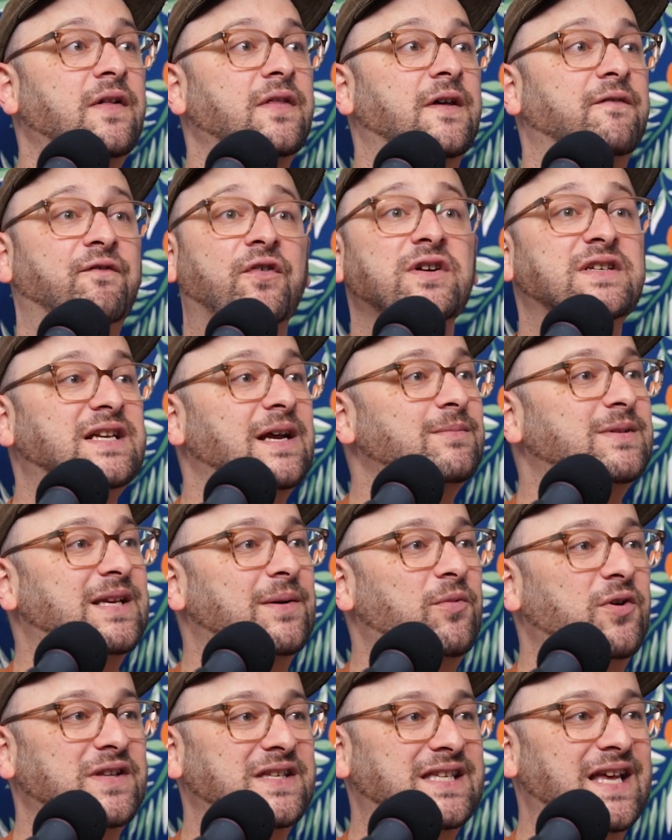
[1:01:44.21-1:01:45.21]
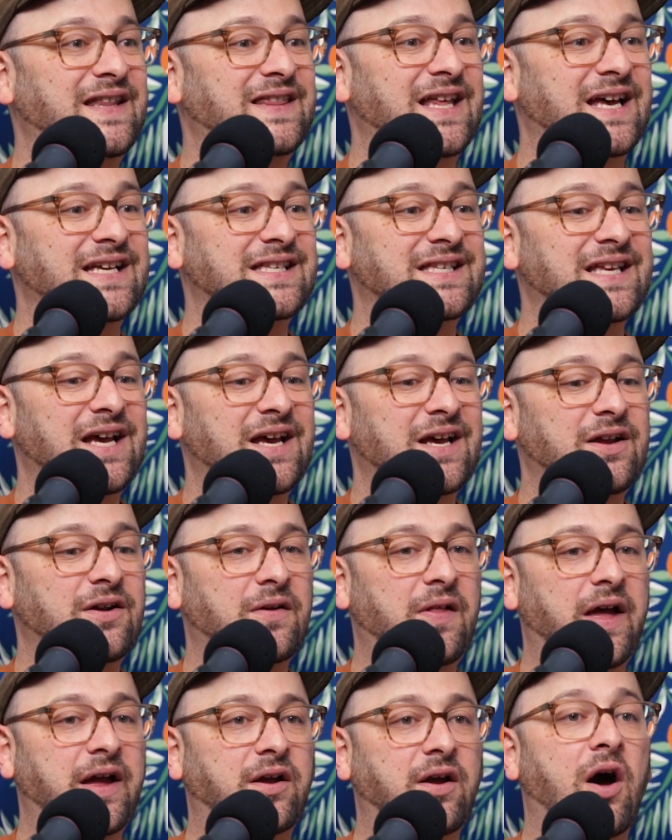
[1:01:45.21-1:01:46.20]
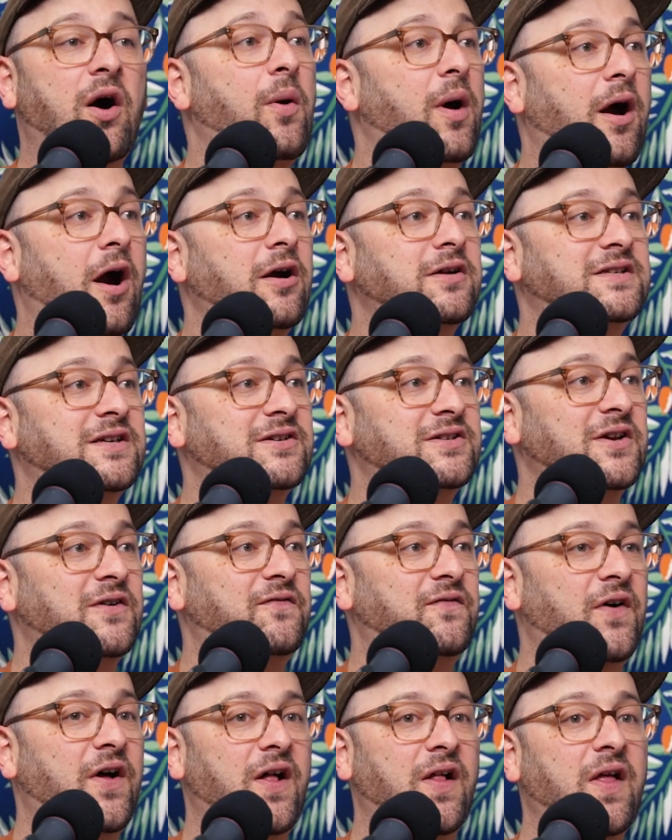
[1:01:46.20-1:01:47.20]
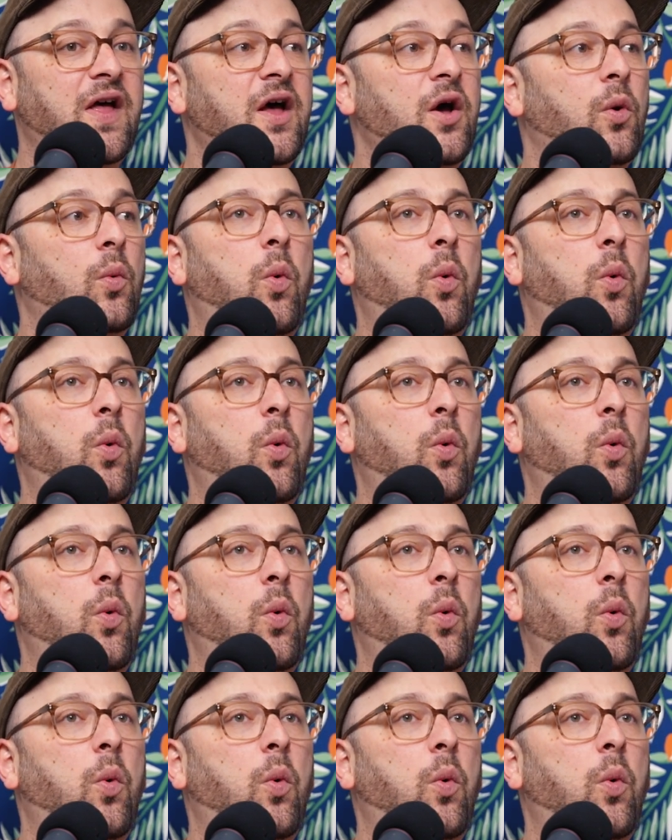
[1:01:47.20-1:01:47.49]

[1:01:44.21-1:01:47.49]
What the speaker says: the first time someone said this, you're like, oh, our hearts are so full.